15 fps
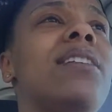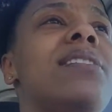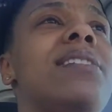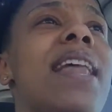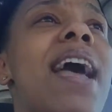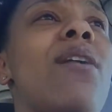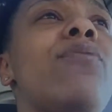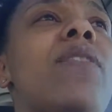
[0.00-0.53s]
this
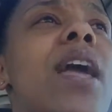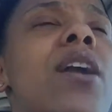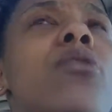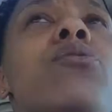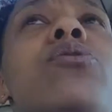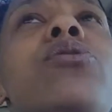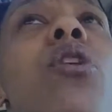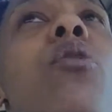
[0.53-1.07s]
now, thank
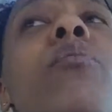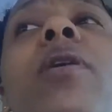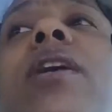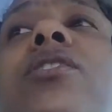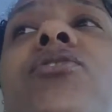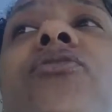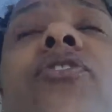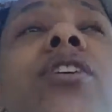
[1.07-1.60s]
you so
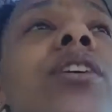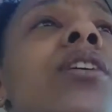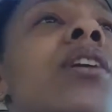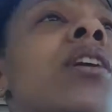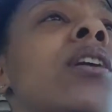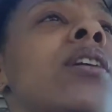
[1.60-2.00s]
much for